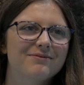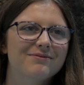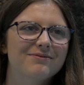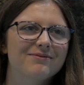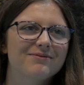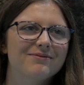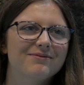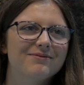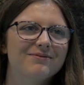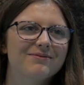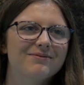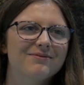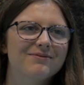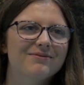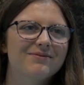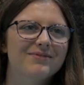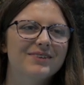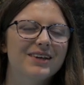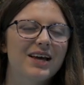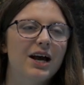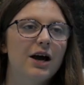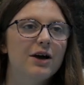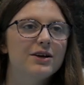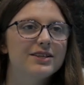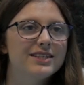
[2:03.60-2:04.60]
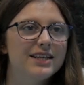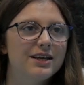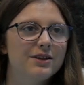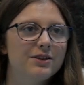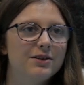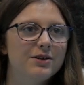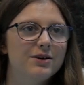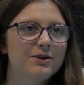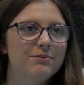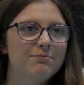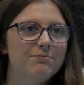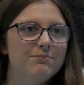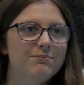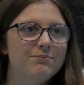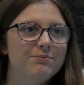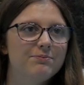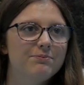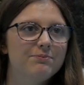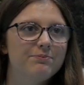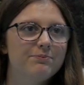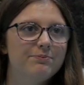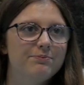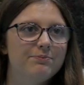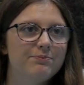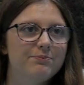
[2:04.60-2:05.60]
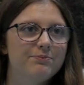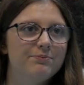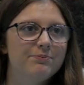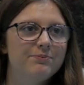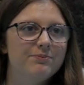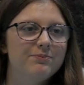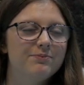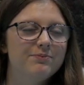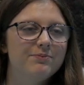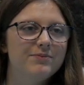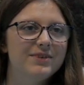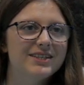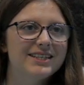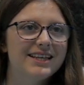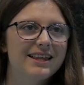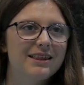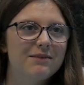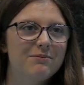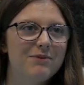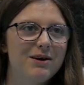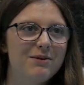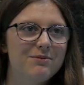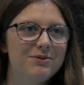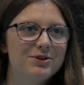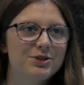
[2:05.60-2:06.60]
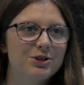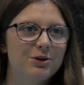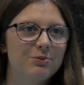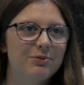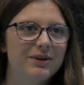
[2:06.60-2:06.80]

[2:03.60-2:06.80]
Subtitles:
I thought that it would be an exciting project to get involved with,